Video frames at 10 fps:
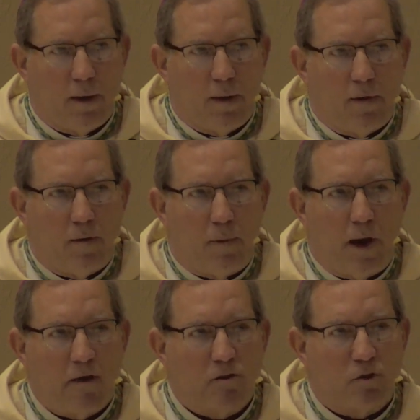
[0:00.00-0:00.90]
The
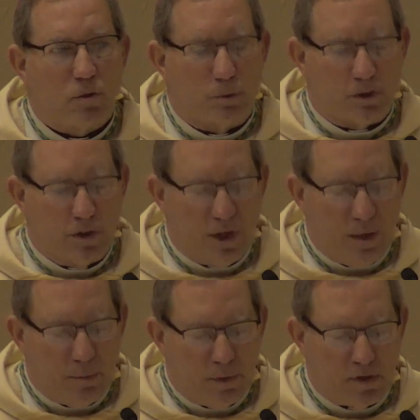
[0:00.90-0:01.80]
apostles were
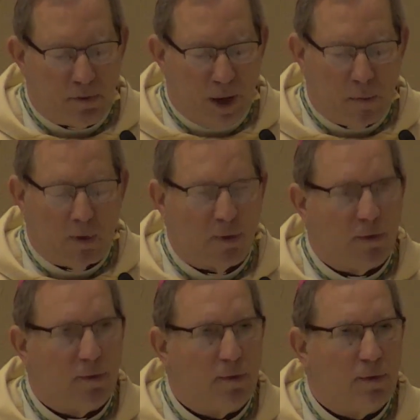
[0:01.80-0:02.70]
deeply troubled